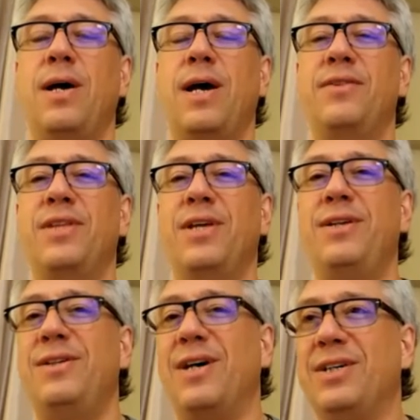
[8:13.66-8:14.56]
And
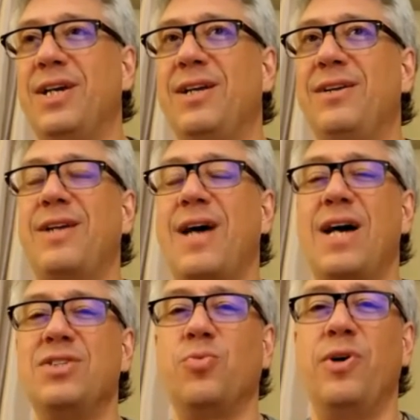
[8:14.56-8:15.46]
then again,
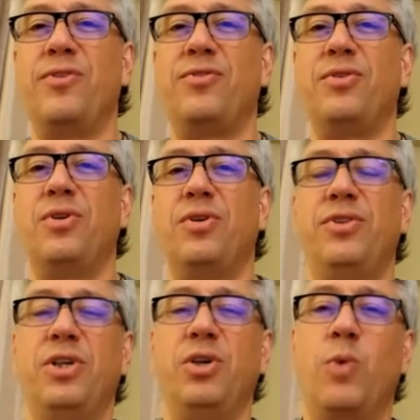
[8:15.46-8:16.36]
as with
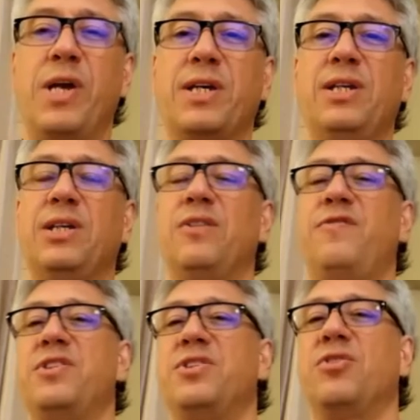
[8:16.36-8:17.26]
the awakening of the
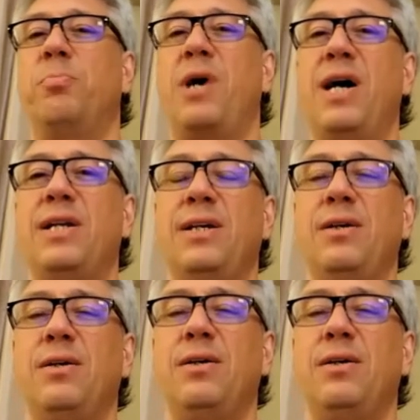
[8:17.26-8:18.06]
physical body,